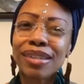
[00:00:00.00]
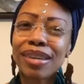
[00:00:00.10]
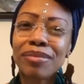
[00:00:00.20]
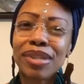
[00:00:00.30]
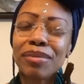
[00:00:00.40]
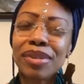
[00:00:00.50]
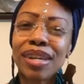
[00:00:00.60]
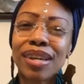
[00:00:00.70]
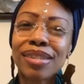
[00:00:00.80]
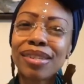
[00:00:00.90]

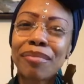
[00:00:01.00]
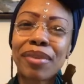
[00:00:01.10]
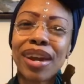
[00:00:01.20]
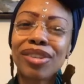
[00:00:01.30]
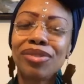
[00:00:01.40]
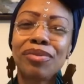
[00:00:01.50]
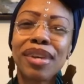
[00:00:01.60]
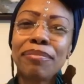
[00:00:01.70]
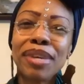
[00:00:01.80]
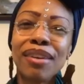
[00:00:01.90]

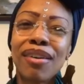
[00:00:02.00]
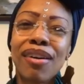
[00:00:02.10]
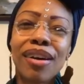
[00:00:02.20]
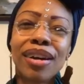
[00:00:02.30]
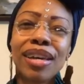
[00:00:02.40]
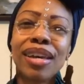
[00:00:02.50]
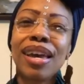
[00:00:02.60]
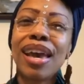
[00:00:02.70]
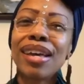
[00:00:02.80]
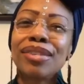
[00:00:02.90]

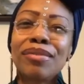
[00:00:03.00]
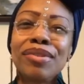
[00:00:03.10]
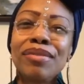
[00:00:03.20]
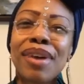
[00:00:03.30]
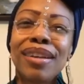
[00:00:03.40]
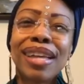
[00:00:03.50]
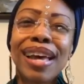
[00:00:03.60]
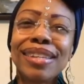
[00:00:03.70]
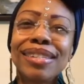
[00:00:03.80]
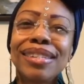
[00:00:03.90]

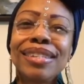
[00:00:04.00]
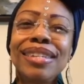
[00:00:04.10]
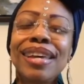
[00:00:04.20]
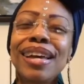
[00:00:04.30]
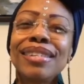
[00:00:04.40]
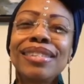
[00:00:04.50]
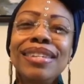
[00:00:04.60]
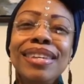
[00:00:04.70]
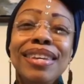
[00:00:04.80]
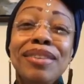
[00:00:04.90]

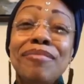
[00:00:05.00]
www.summersolstice,